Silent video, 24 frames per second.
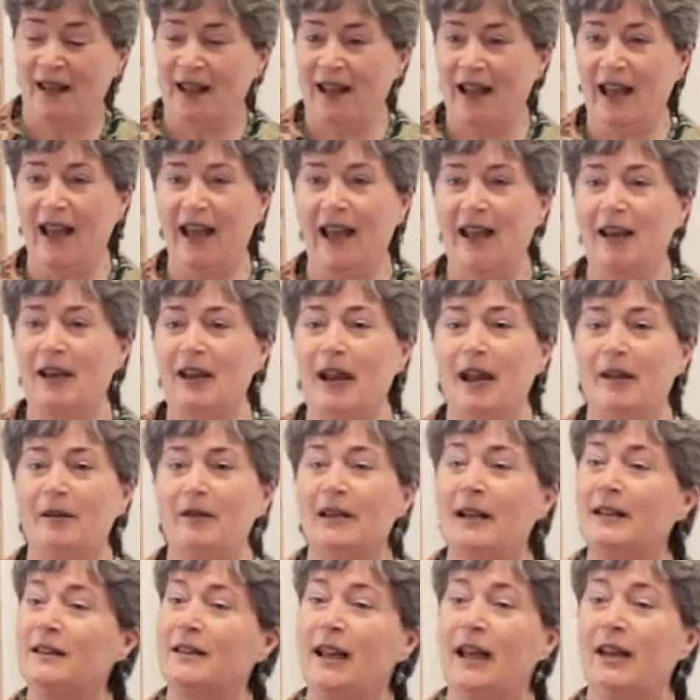And I'd
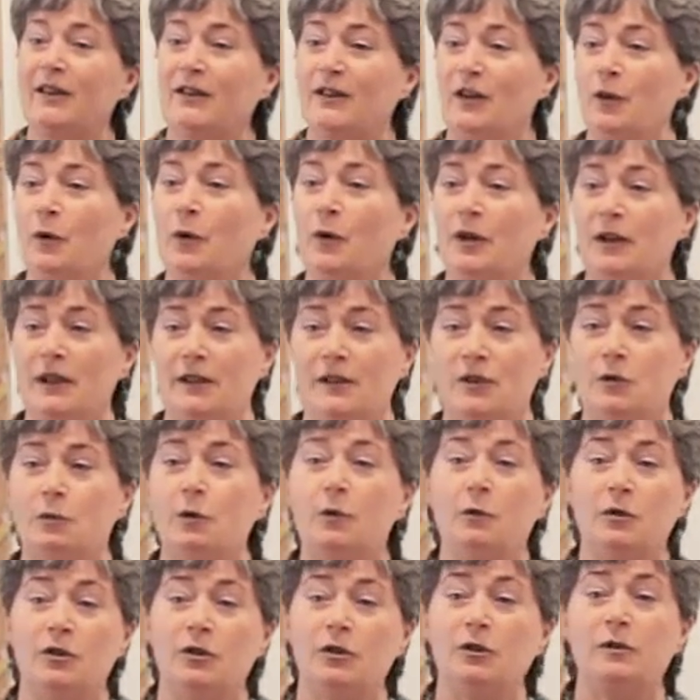like to ask the audience,
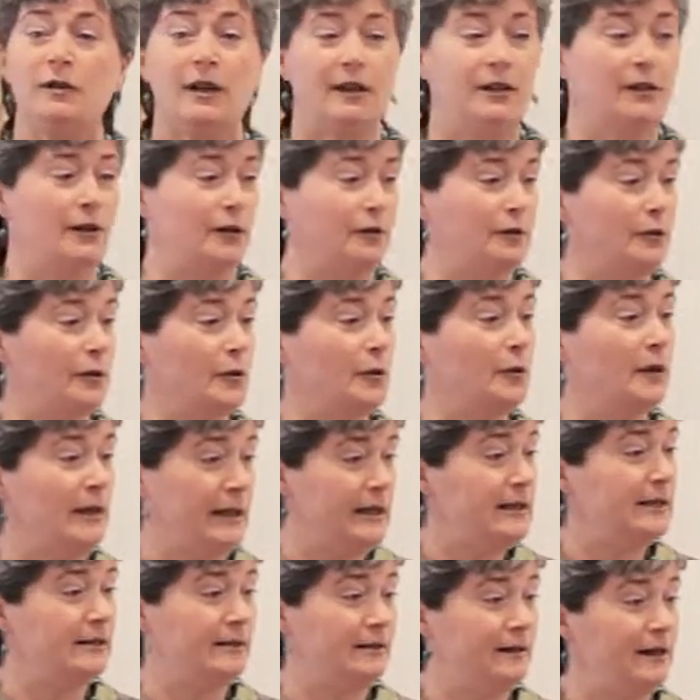what would you like to throw
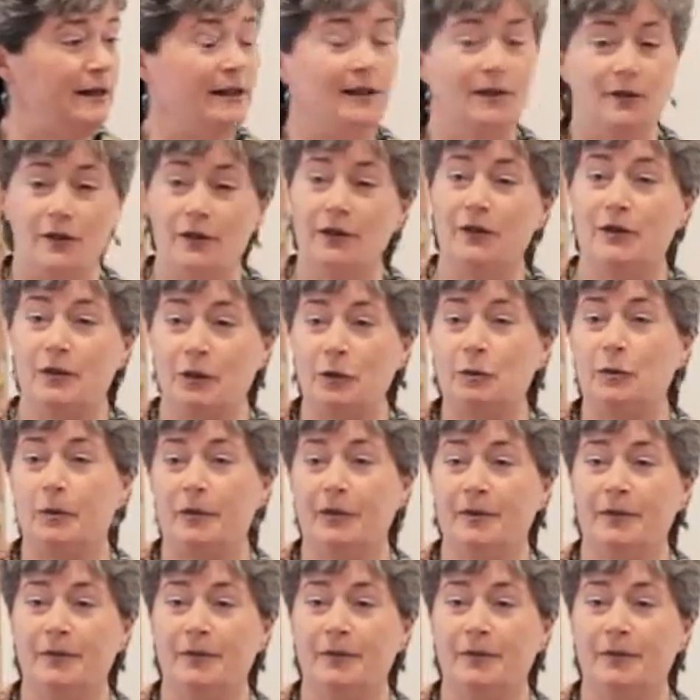in to the soup?